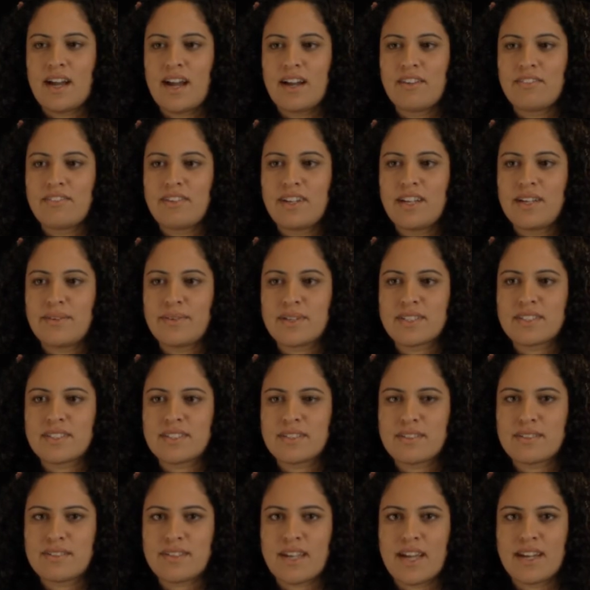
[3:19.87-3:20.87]
really
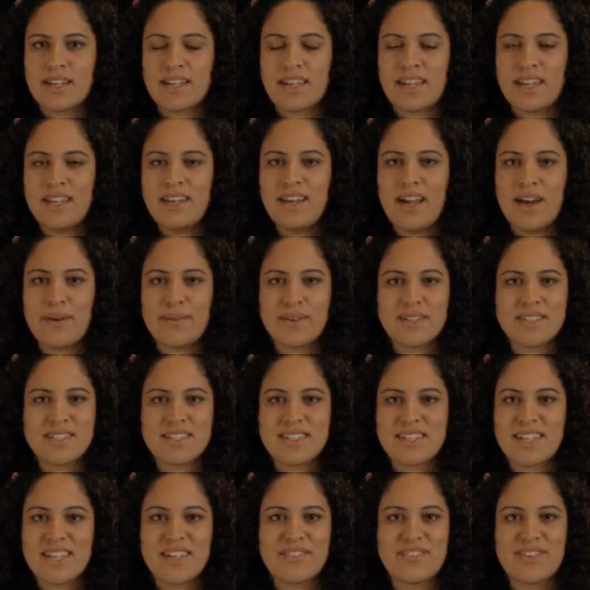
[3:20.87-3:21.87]
wanted to start again. I
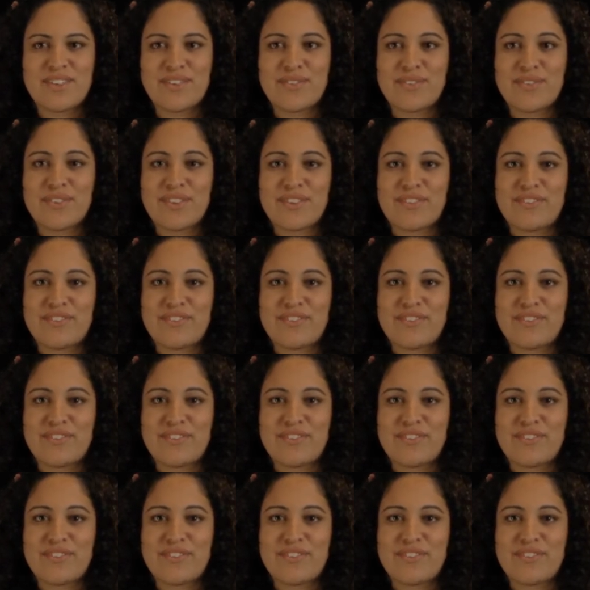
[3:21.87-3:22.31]
wanted to get rid of all the